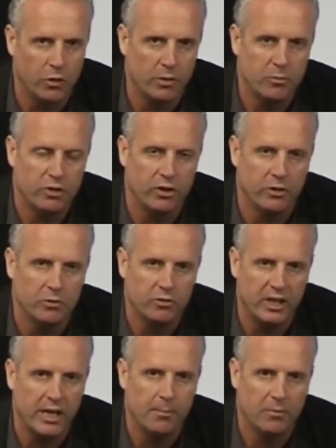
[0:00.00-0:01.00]
told him
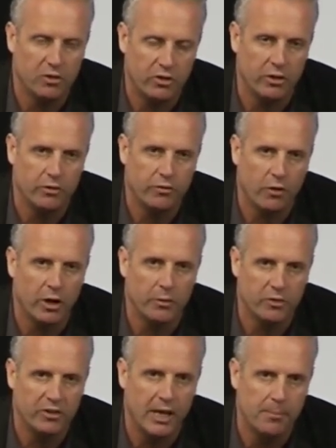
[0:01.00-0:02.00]
to DM to
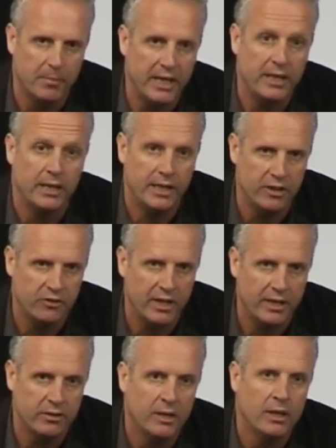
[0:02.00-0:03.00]
follow and DM me. He
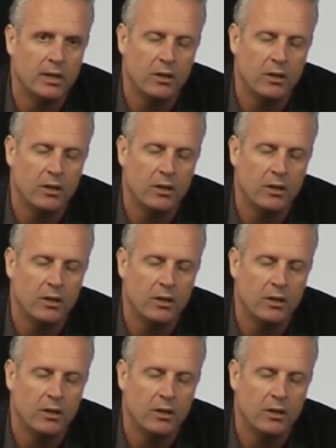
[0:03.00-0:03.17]
did.